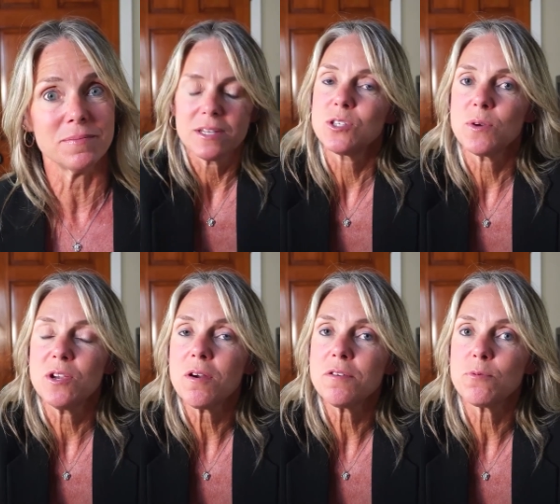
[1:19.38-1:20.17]
So
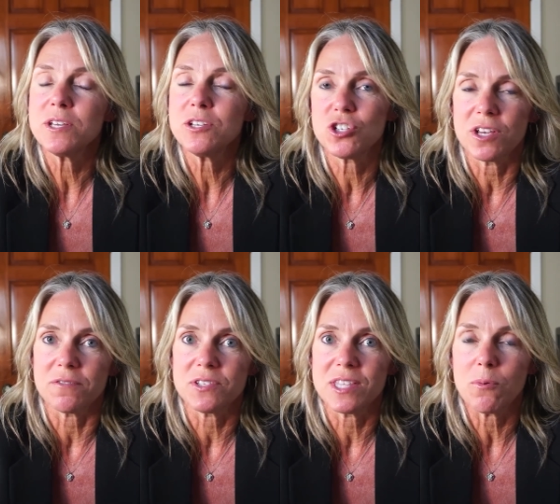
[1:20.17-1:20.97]
here are 3
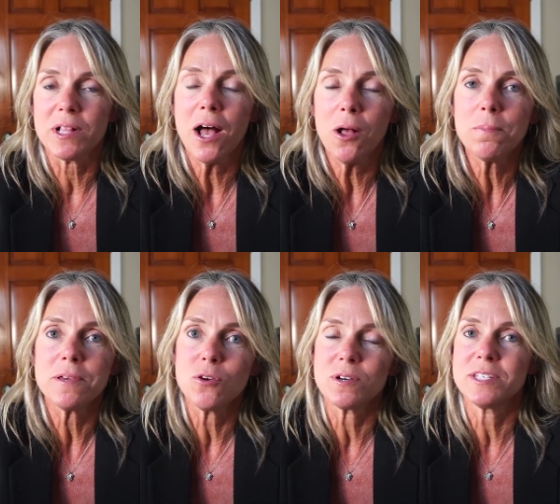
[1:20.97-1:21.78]
shifts that will help
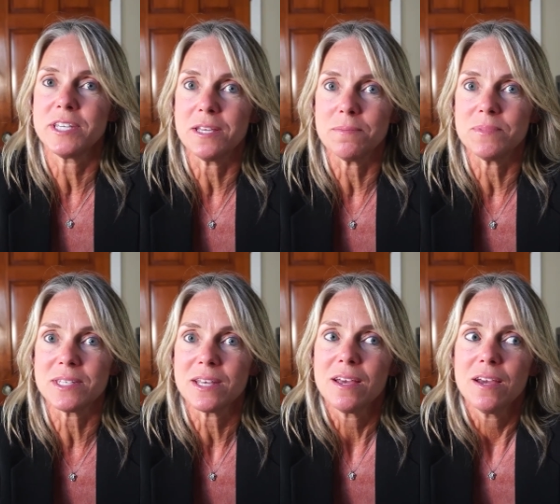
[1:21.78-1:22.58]
your
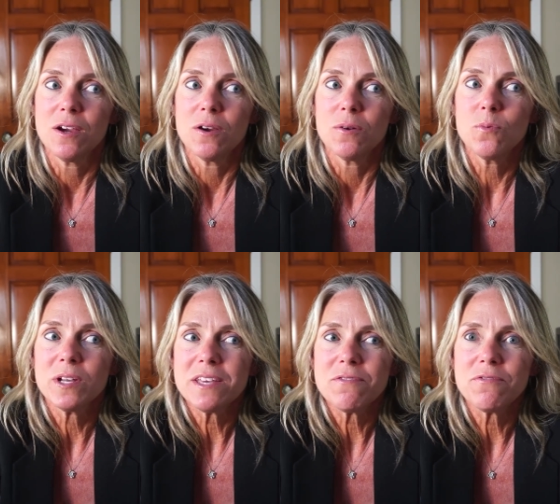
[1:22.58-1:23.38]
teams
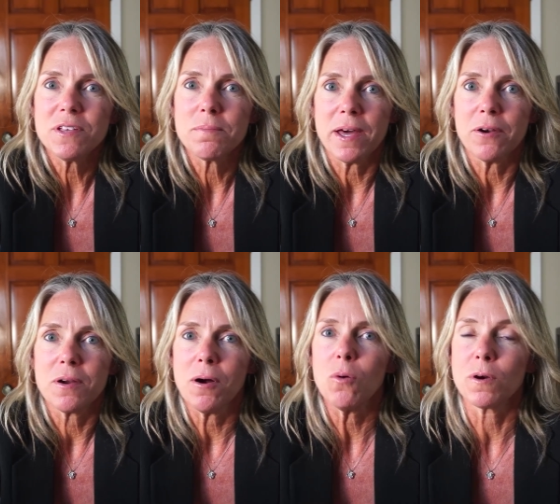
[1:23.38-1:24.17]
really feel better
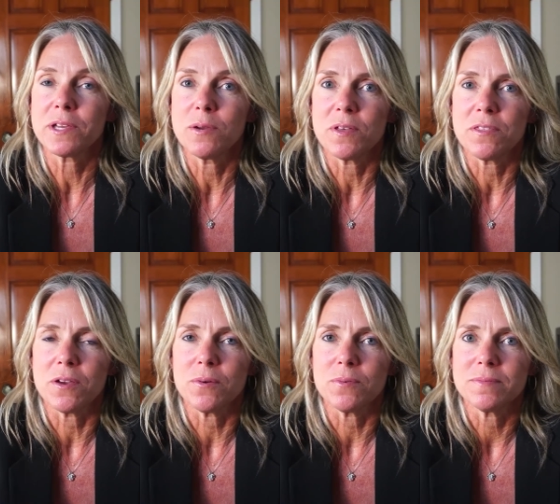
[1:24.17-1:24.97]
about working with
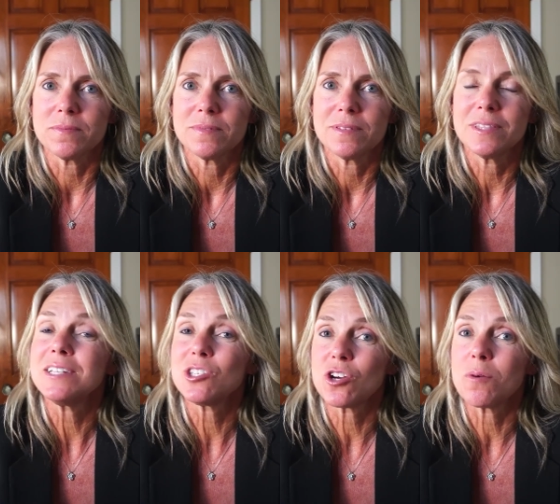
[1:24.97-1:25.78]
you.
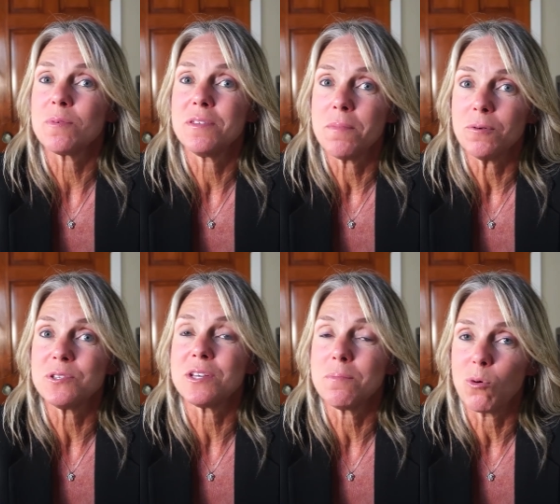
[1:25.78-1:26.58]
Let's start with the
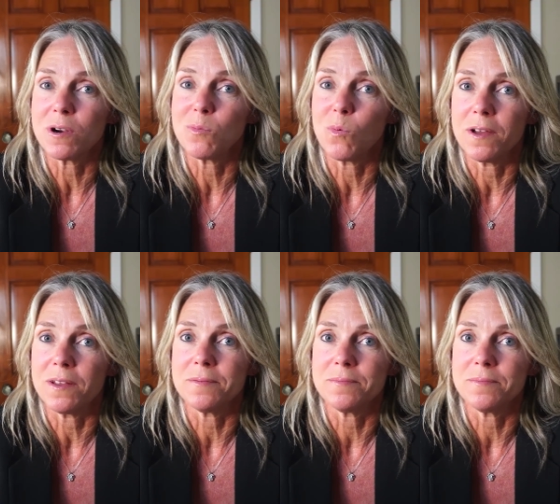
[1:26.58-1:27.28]
most important one.